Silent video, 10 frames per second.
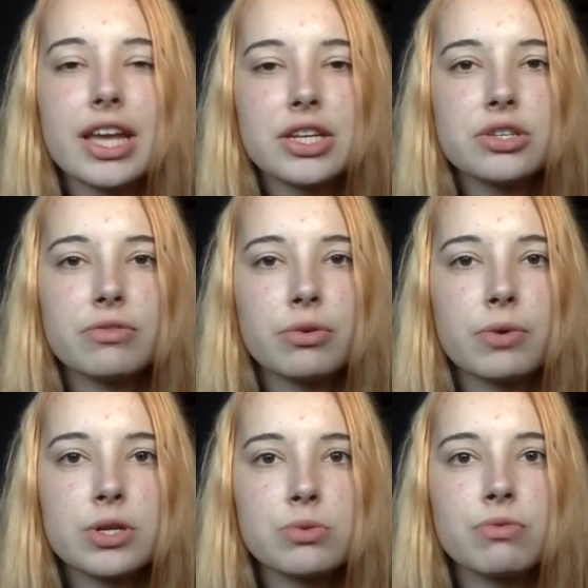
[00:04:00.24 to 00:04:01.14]
each of the
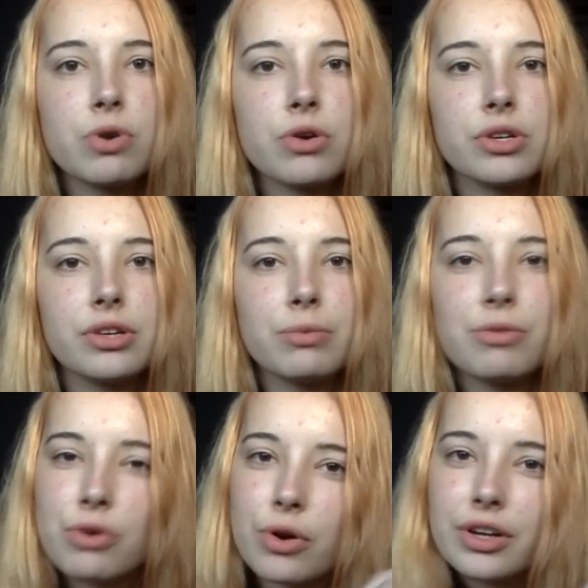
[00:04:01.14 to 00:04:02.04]
ones we've gotten,
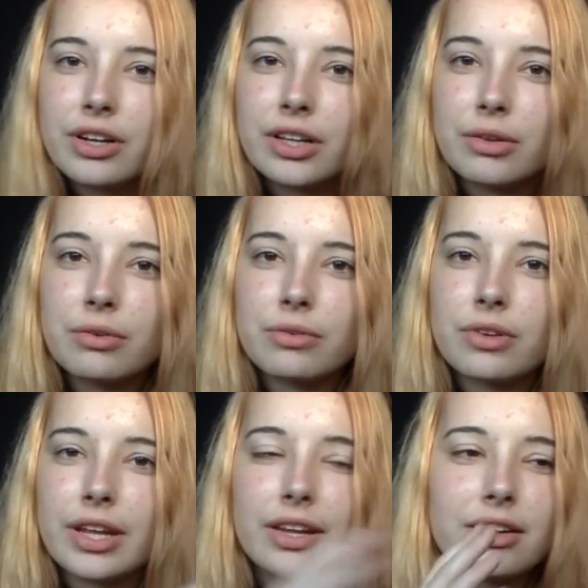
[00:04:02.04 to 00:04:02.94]
we've gotten another,
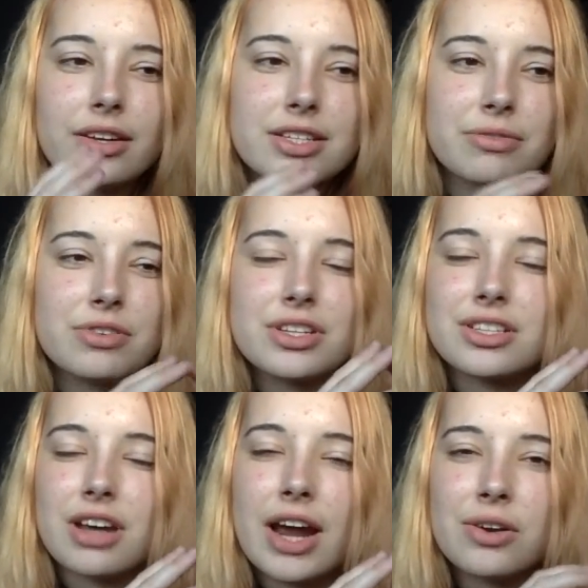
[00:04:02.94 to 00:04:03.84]
like, a different
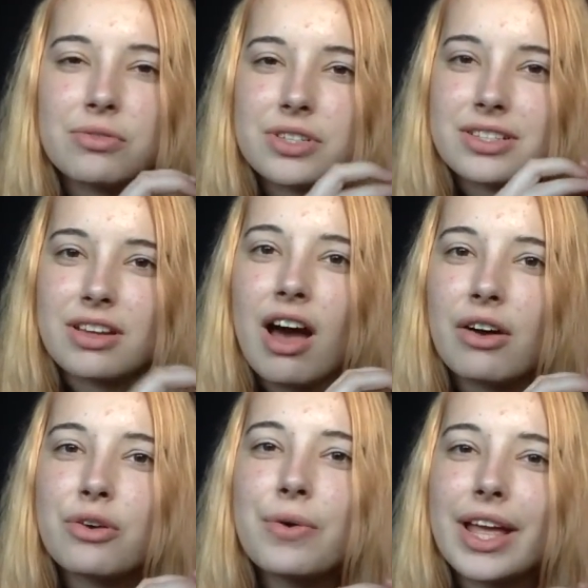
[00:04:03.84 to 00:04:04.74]
design of a
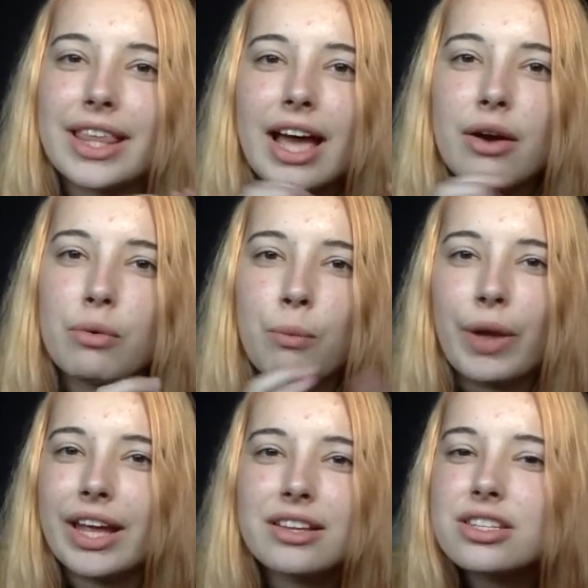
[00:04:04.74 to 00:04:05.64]
circle in that
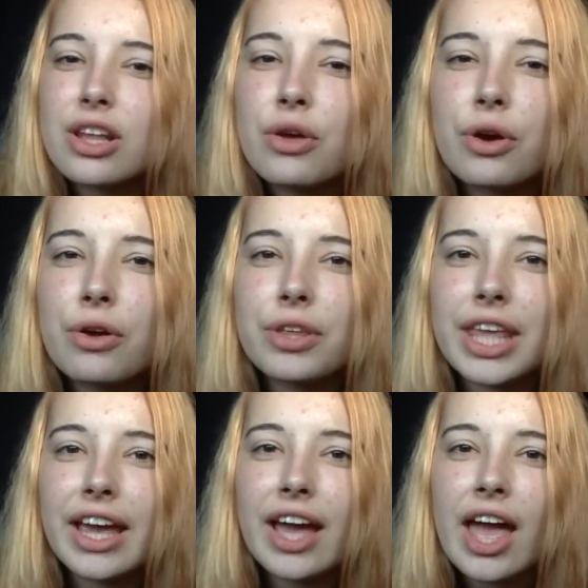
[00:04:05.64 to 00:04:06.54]
Wings logo
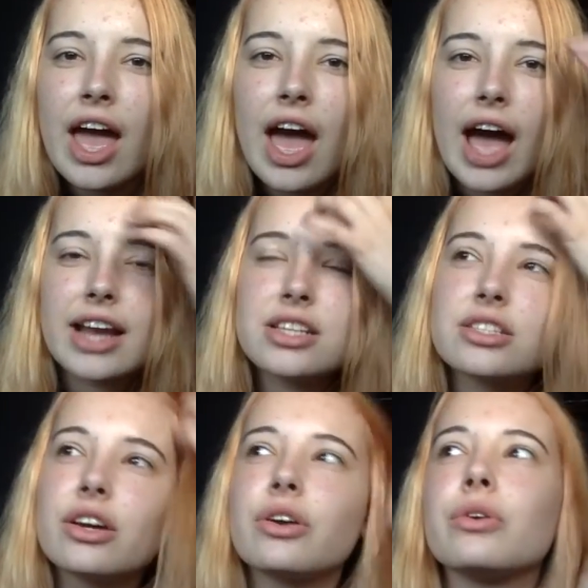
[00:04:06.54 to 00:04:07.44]
thing. And
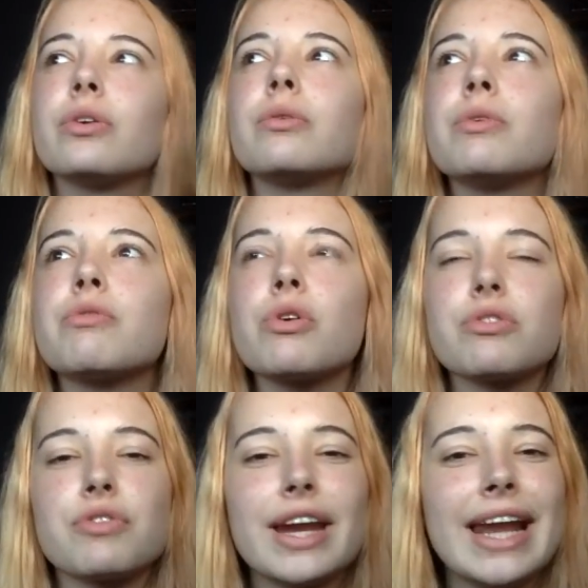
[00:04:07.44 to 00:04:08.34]
so we've got
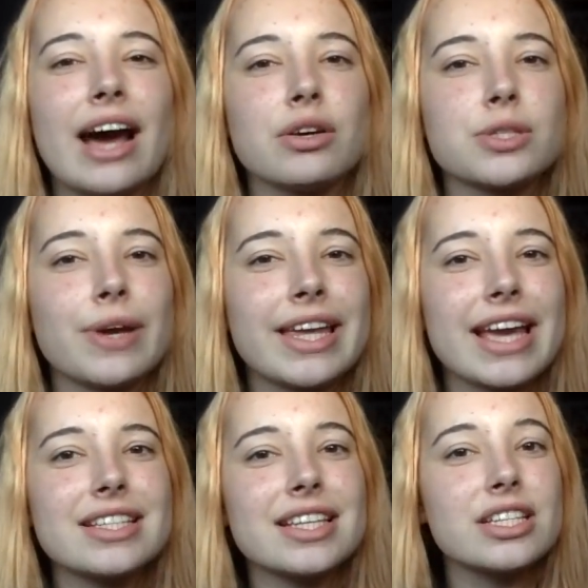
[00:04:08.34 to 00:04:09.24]
three now, so I
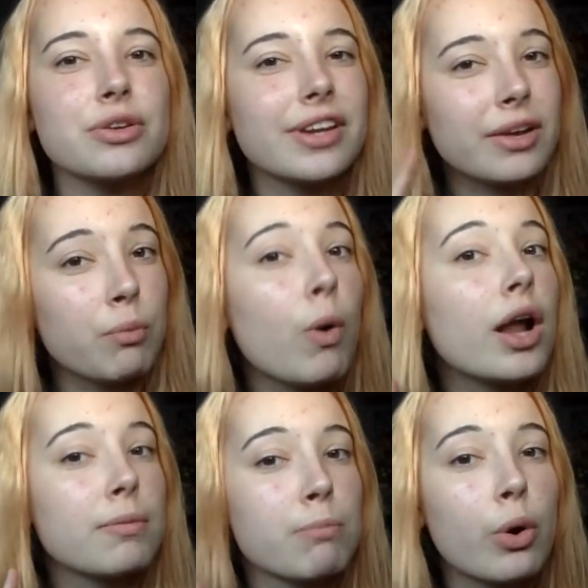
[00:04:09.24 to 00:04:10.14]
guess there's only
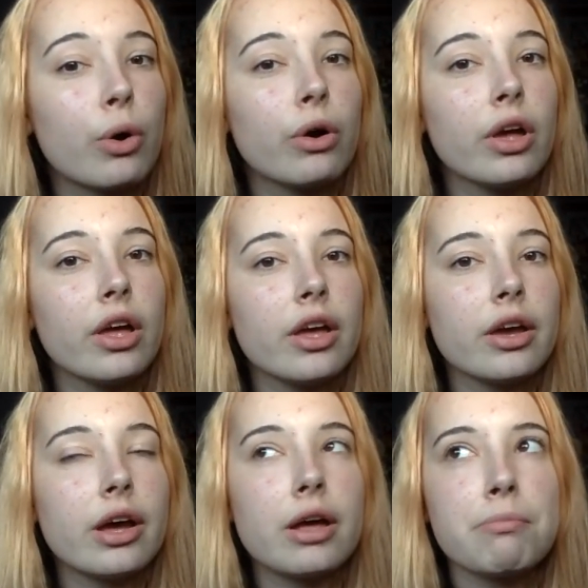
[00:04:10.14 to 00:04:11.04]
one more.
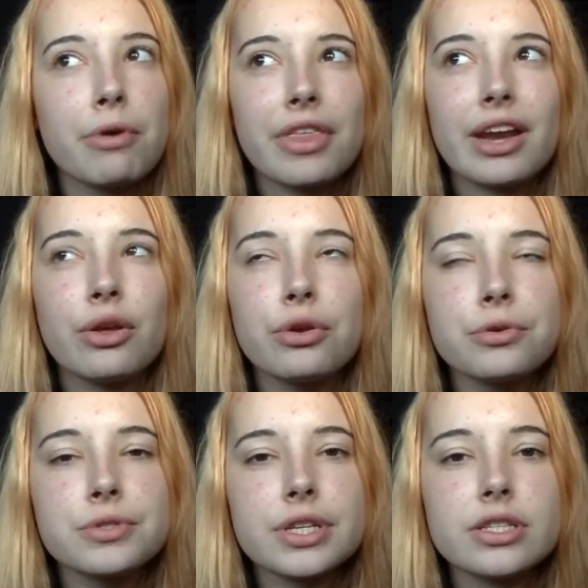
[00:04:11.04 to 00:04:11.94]
Uh, but then
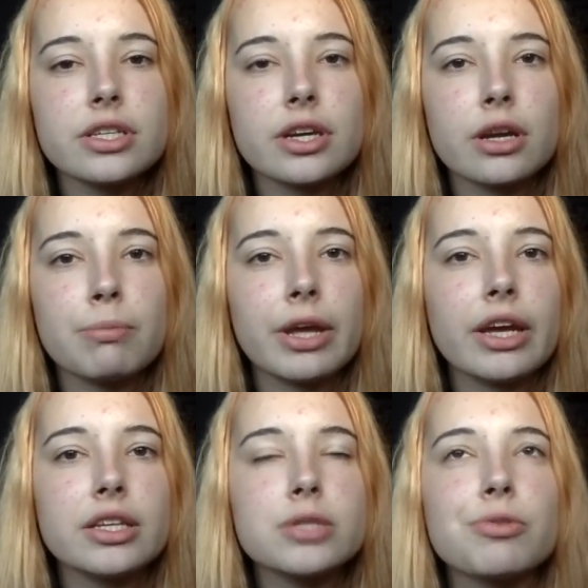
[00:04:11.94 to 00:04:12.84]
whose is it going to
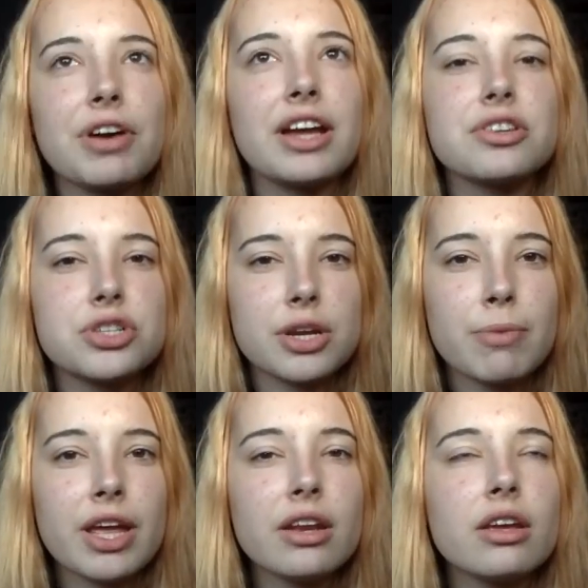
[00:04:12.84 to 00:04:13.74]
be? So we've had
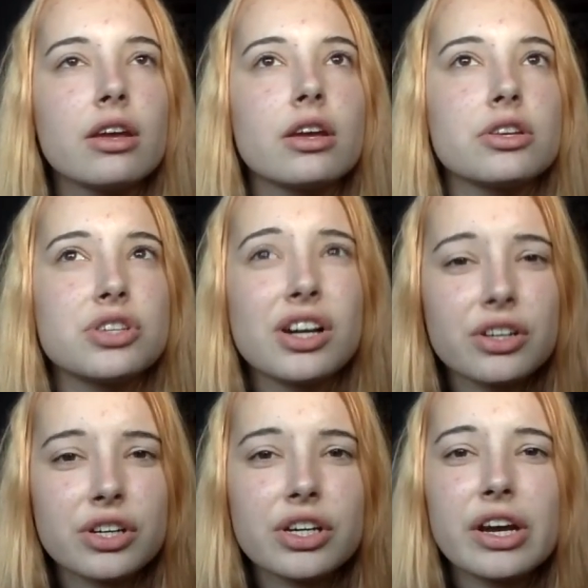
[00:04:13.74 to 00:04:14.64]
Jimin,
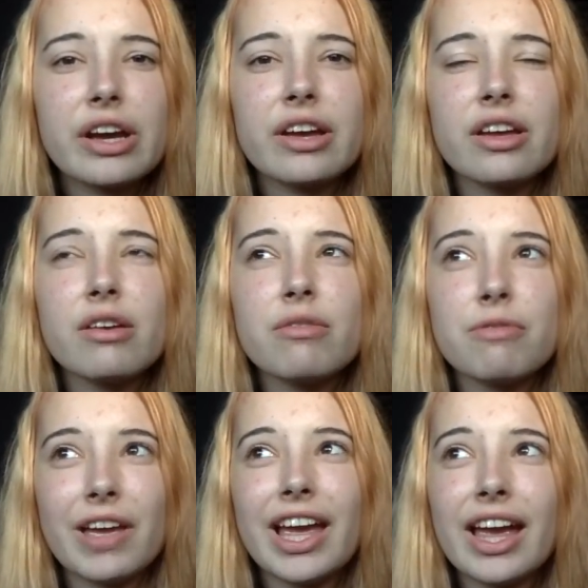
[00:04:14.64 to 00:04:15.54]
Jungkook,
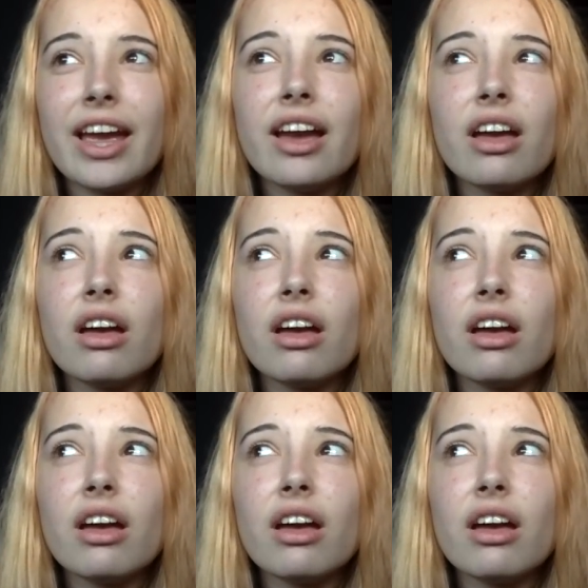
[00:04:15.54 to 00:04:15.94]
V.